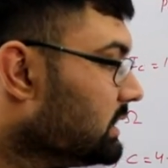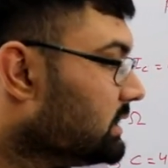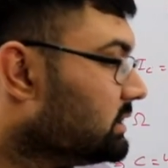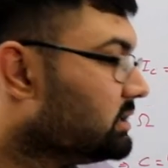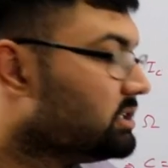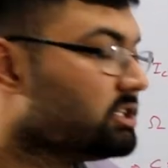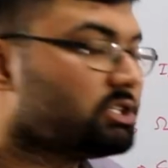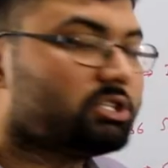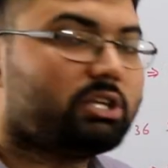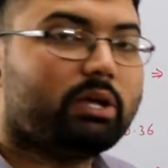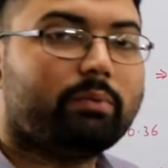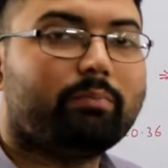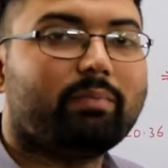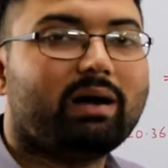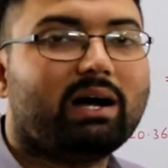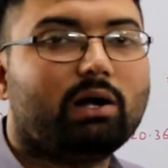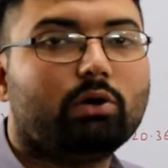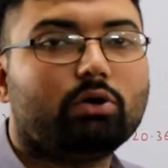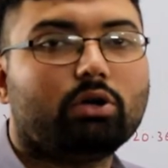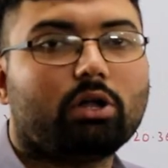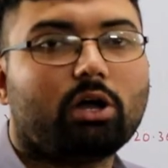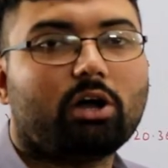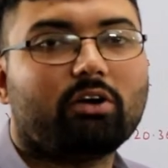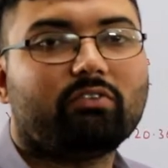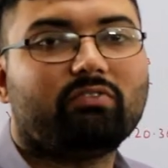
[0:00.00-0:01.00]
this
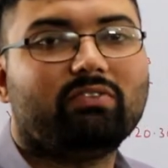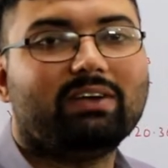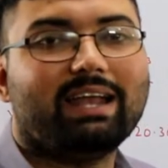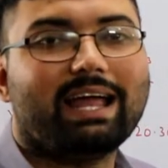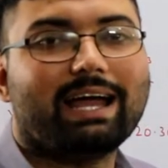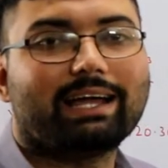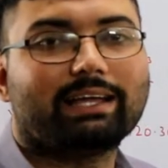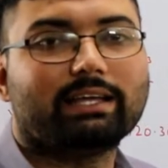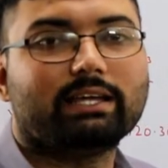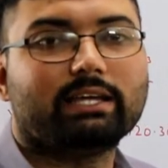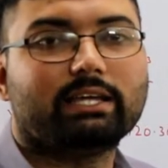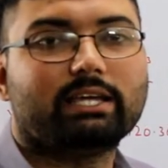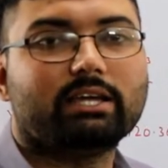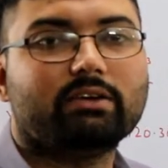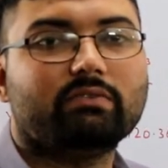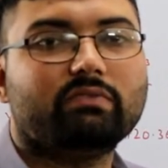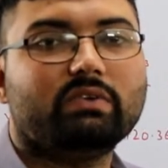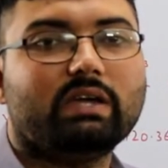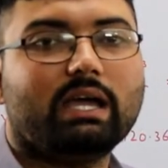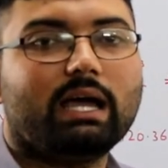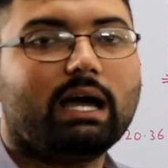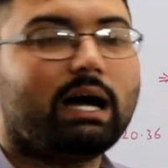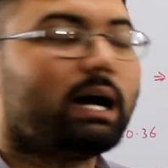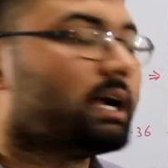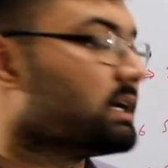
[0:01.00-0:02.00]
amount of lagging
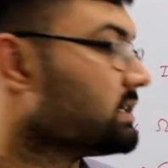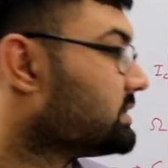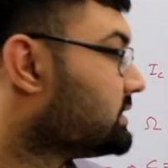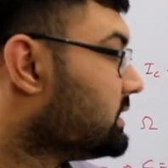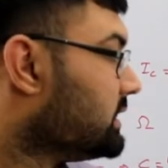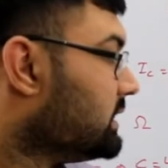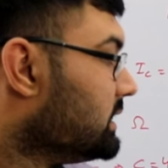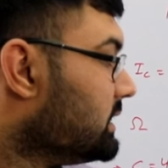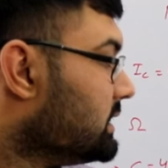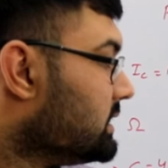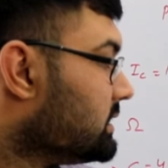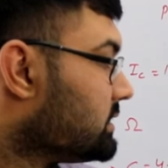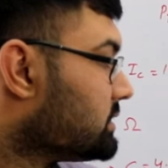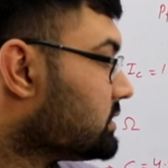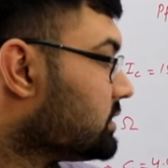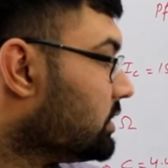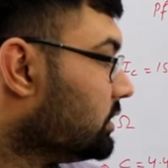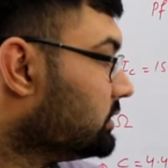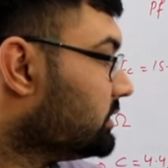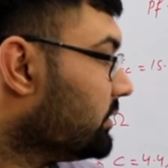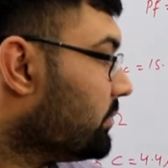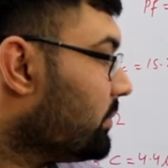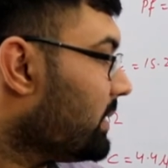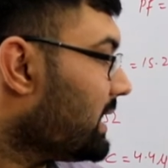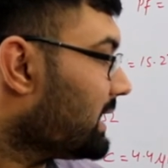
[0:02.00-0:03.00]
KVARs. So
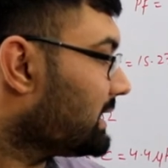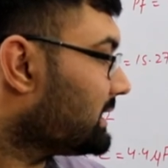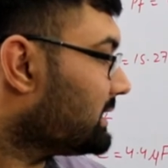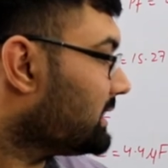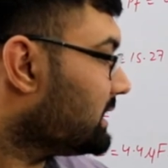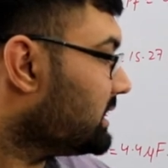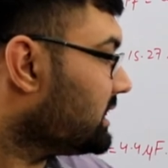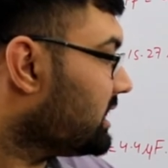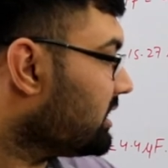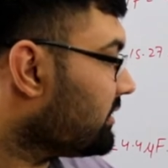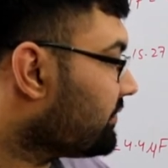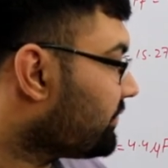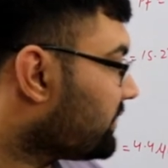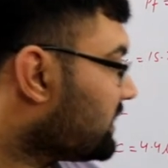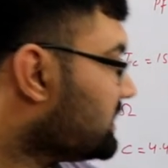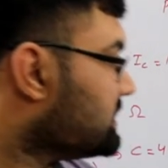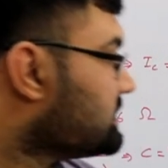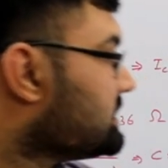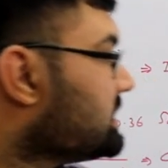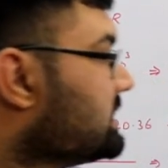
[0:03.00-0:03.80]
the vector difference